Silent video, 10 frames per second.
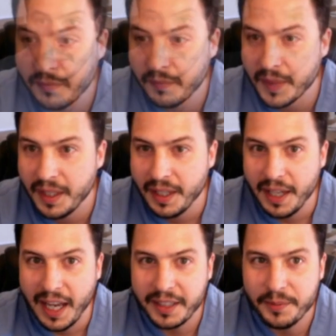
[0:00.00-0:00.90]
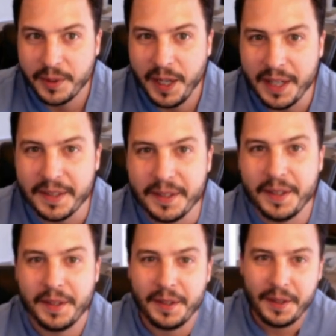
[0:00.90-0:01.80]
Okay. Hack number 8
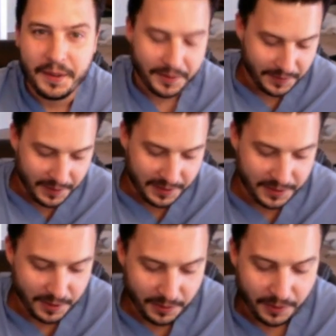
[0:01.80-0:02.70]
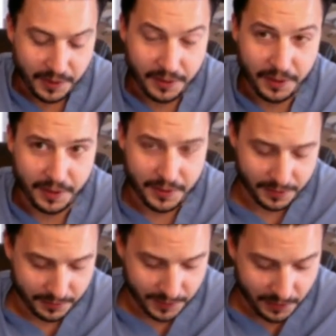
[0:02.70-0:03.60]
has to do with your hero.
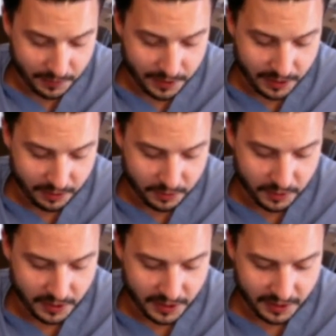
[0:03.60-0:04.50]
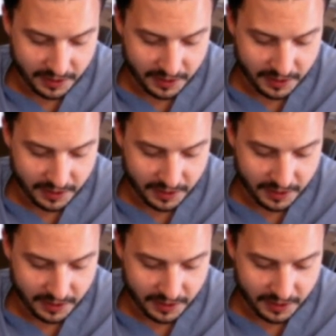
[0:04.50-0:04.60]
So if you go over to hero tree,